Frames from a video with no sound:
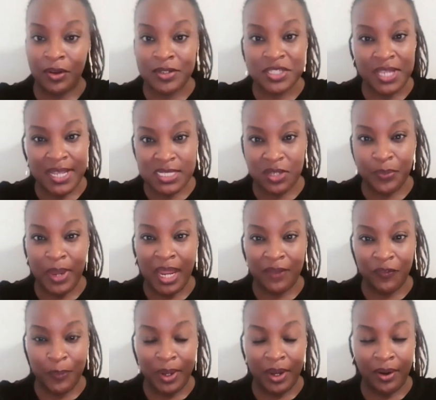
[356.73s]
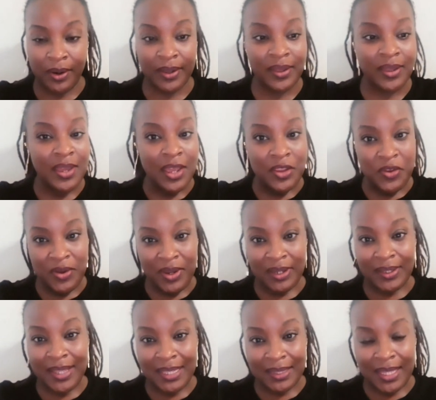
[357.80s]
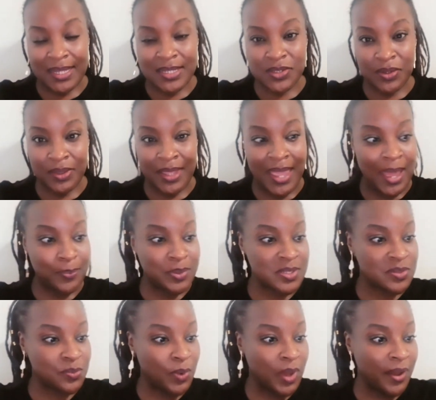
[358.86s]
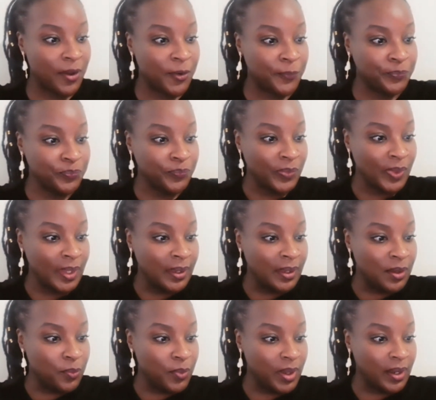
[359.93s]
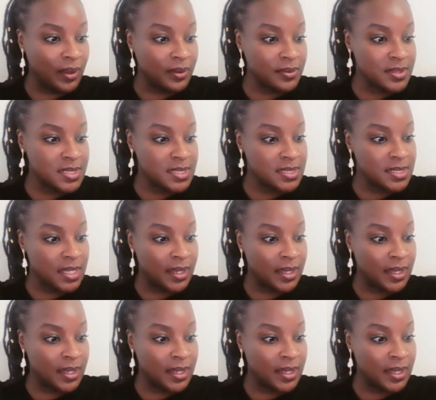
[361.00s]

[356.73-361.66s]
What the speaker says: Chase or Bank of America, you can link that to the app as well. What else?